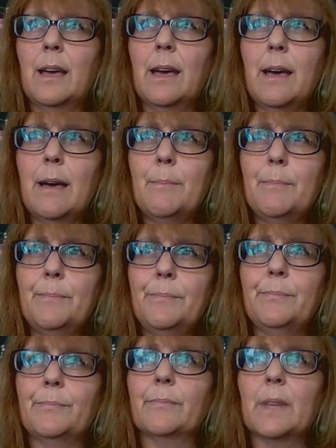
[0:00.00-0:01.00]

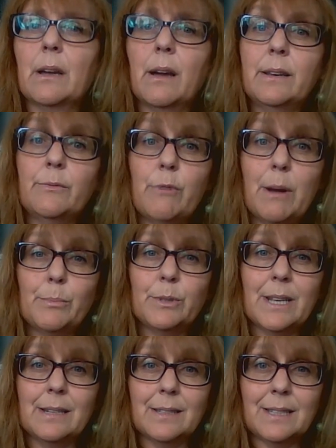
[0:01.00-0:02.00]
a kind of
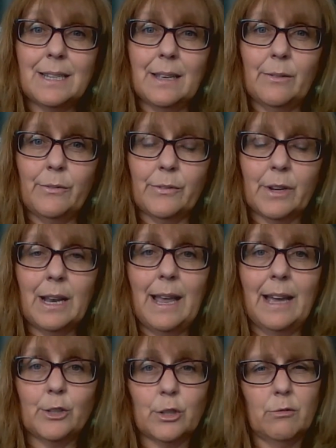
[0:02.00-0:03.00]
representative
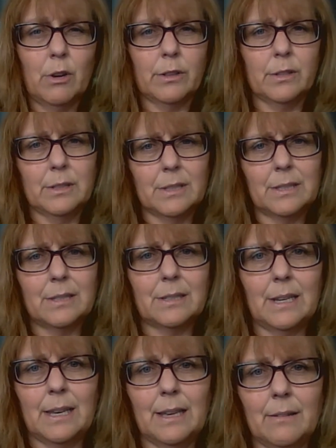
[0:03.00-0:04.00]
collection rather than
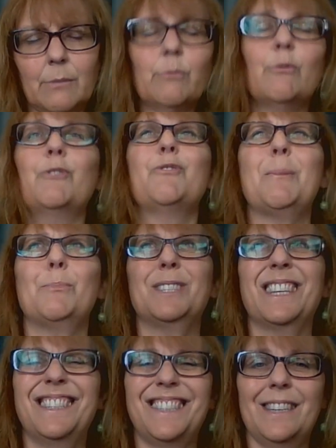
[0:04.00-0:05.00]

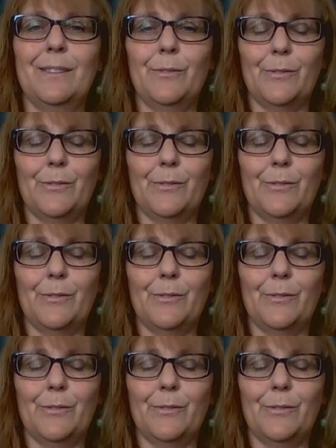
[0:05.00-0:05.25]
representative